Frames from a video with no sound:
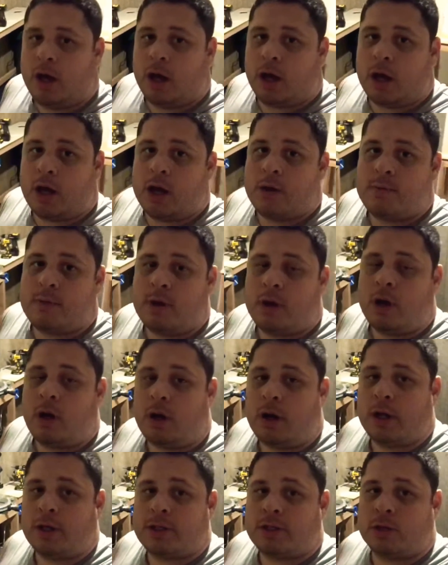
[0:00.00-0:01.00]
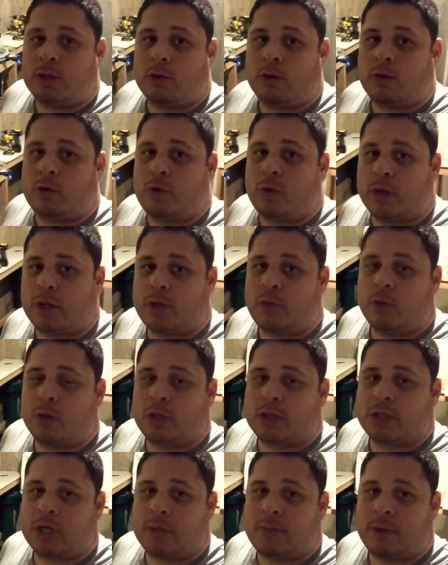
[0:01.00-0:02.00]
All right, so quick
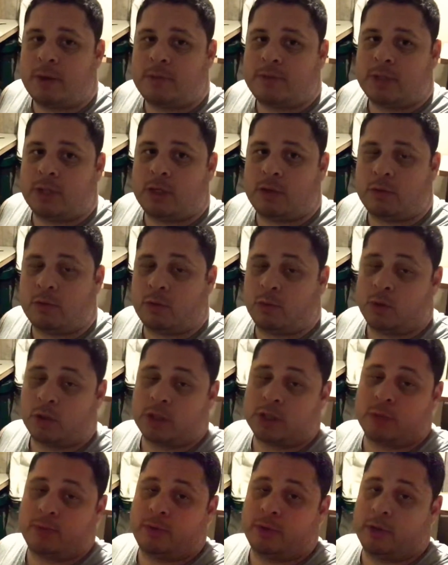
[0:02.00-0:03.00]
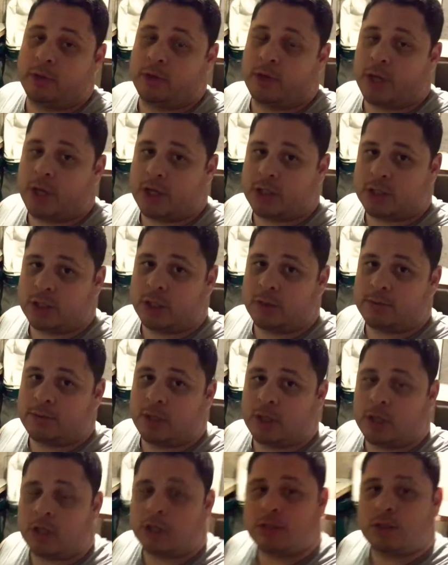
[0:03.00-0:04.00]
workshop update or workshop relocation
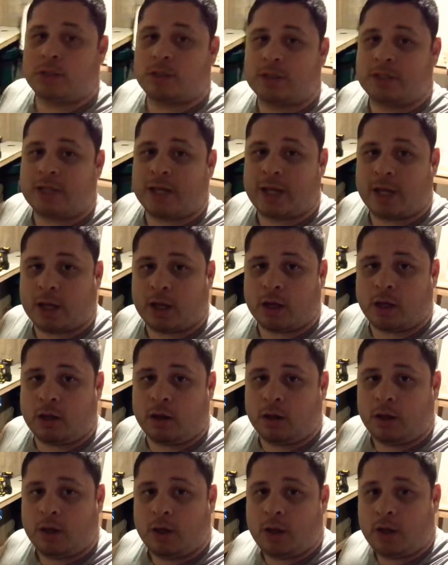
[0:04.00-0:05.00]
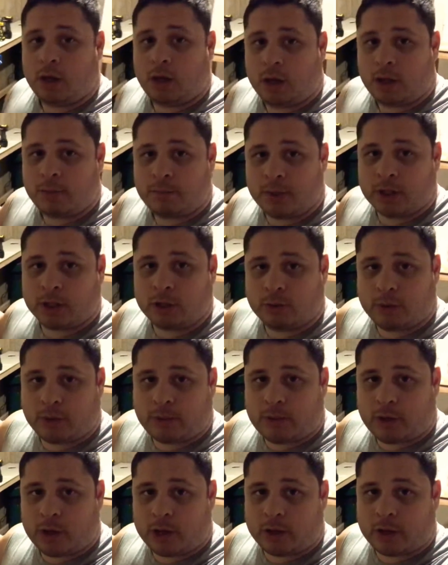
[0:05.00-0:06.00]
update. As you can tell, made a little bit of
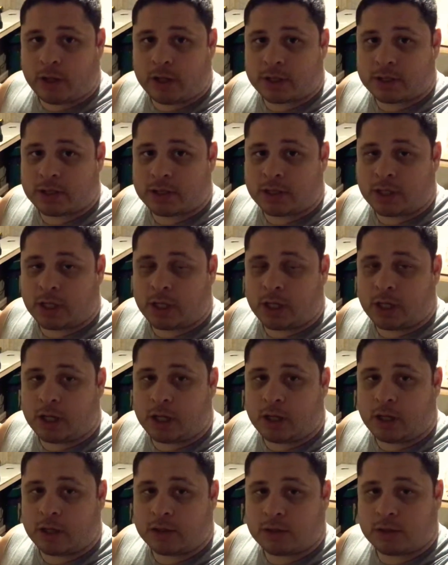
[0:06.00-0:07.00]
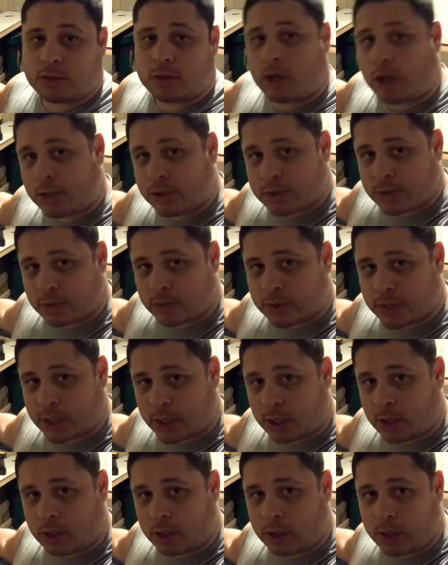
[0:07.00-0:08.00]
progress. As you can also
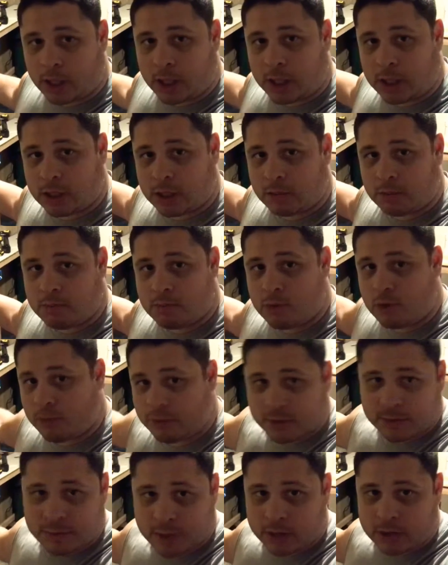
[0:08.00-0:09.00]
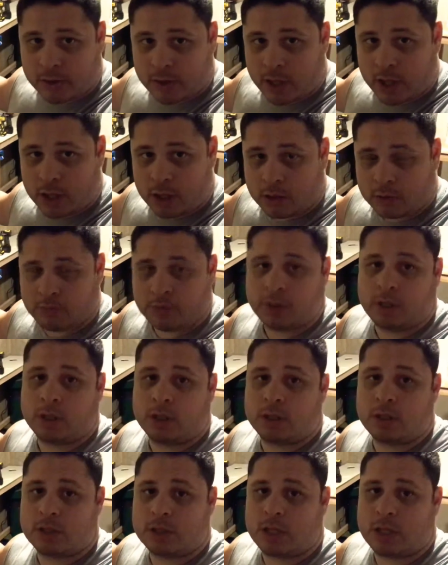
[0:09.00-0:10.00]
tell, I had to move some things around
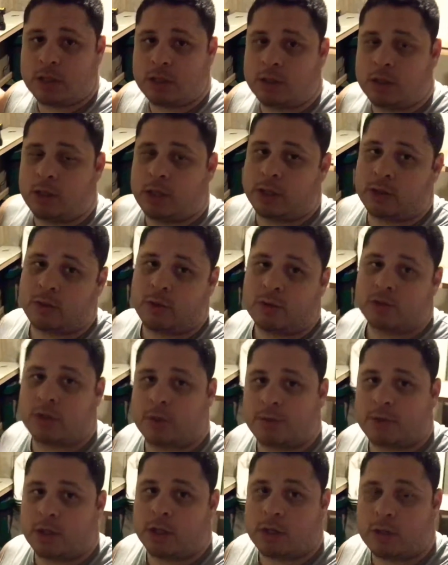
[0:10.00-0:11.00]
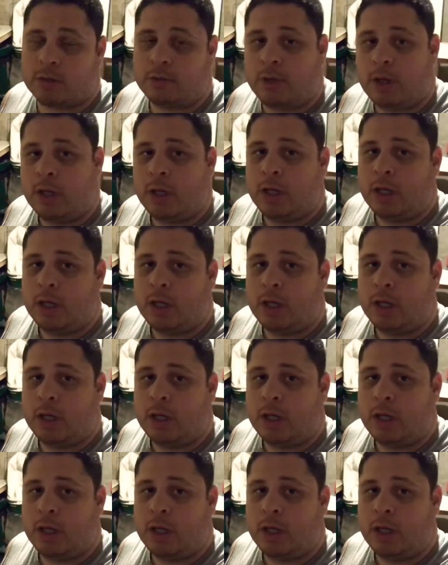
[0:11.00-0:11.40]
because I didn't like the way it was coming together.